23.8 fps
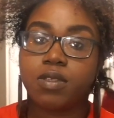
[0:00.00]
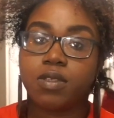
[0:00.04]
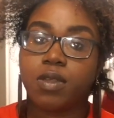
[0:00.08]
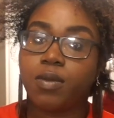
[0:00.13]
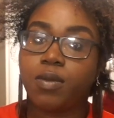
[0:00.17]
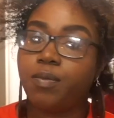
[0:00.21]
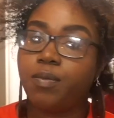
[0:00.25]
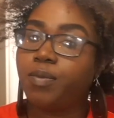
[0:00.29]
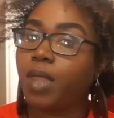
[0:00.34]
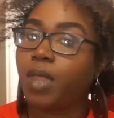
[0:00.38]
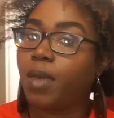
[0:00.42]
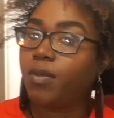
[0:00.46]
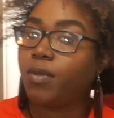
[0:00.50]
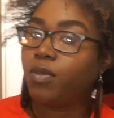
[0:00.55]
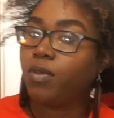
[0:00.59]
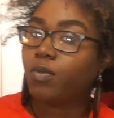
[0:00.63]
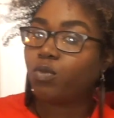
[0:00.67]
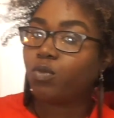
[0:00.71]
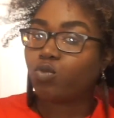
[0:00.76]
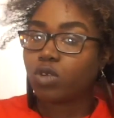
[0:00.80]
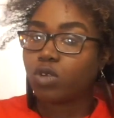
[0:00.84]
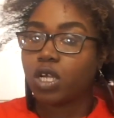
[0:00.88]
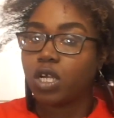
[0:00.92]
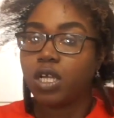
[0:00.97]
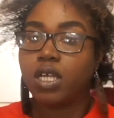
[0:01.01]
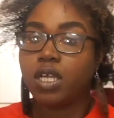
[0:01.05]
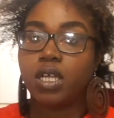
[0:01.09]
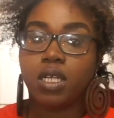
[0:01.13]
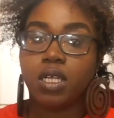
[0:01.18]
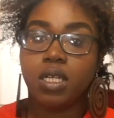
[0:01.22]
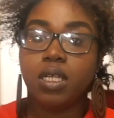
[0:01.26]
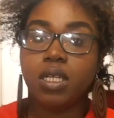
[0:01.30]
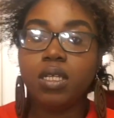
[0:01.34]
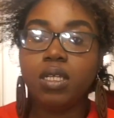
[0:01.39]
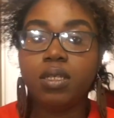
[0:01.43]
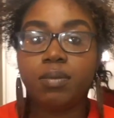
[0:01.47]
So I'll be
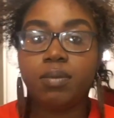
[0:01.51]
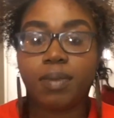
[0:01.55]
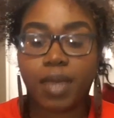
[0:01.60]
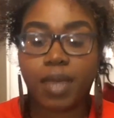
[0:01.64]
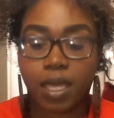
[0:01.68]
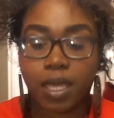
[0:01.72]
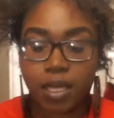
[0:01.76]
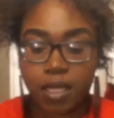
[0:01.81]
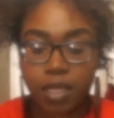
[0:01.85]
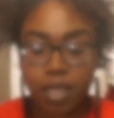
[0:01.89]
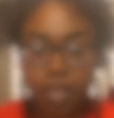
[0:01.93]
right back.